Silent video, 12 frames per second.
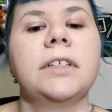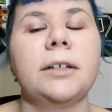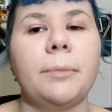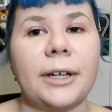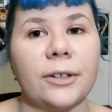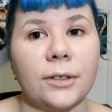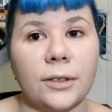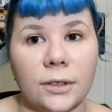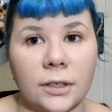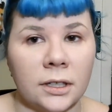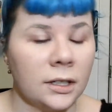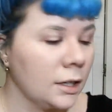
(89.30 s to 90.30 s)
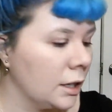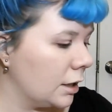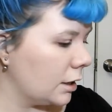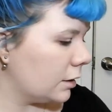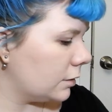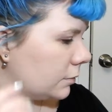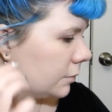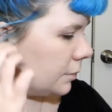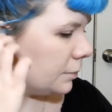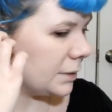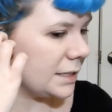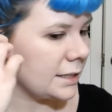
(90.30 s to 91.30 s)
a better look.
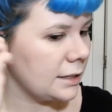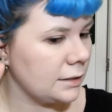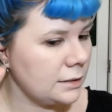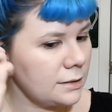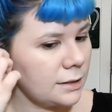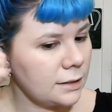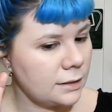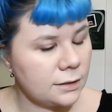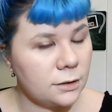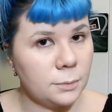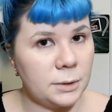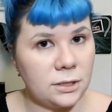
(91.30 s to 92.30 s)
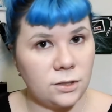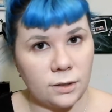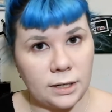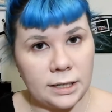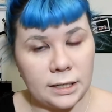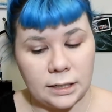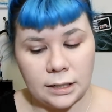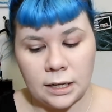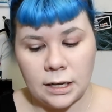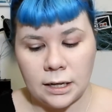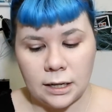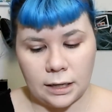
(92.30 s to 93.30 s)
My skin is a little bit dry
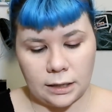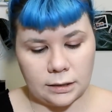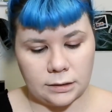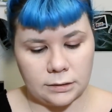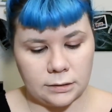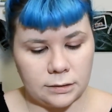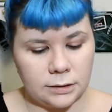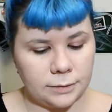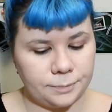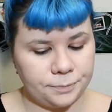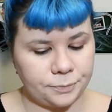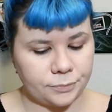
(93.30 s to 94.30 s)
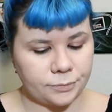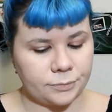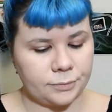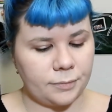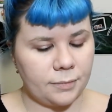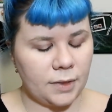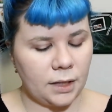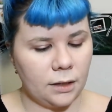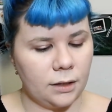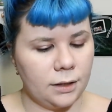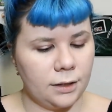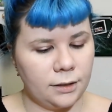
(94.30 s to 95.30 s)
and
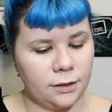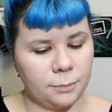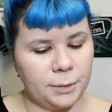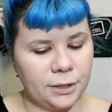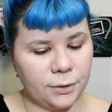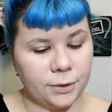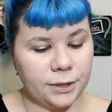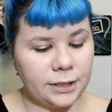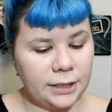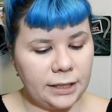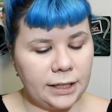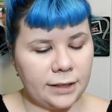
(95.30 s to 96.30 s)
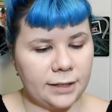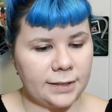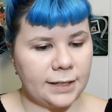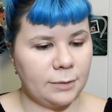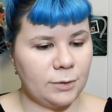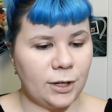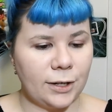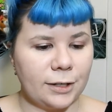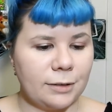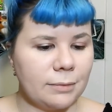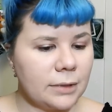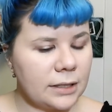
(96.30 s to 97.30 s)
a little bit oily at the same
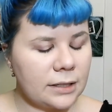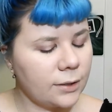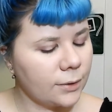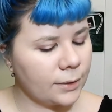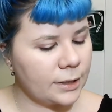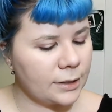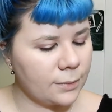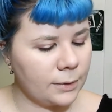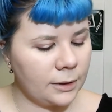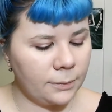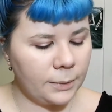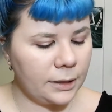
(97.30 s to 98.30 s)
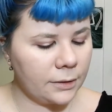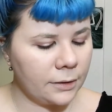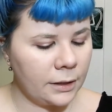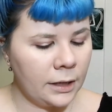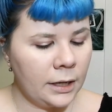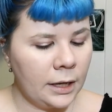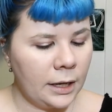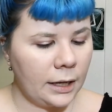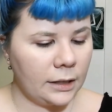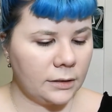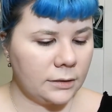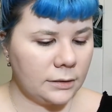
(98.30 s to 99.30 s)
time, so it's really weird,
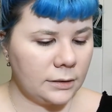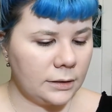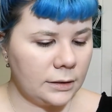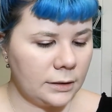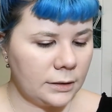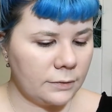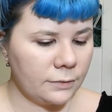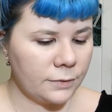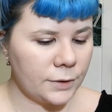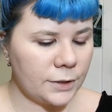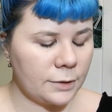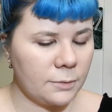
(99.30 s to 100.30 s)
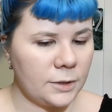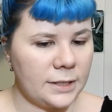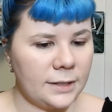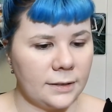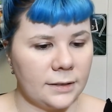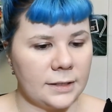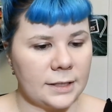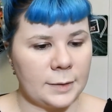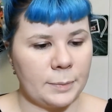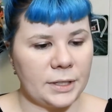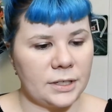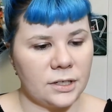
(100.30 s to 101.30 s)
and for some reason the
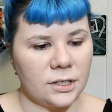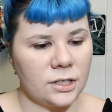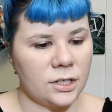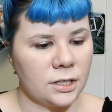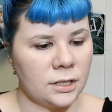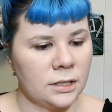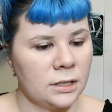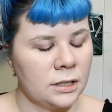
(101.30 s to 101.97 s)
sponge,